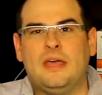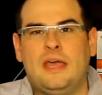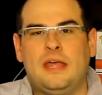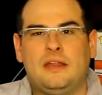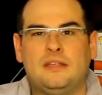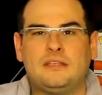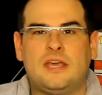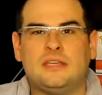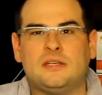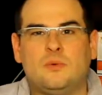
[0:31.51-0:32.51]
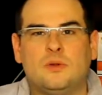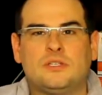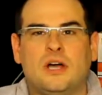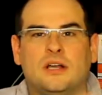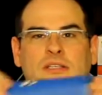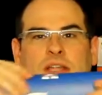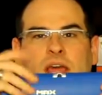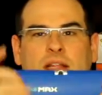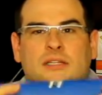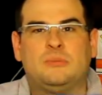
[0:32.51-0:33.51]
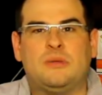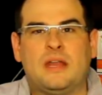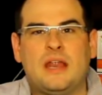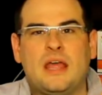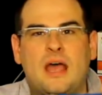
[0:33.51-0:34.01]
In this case, I want to talk today a little bit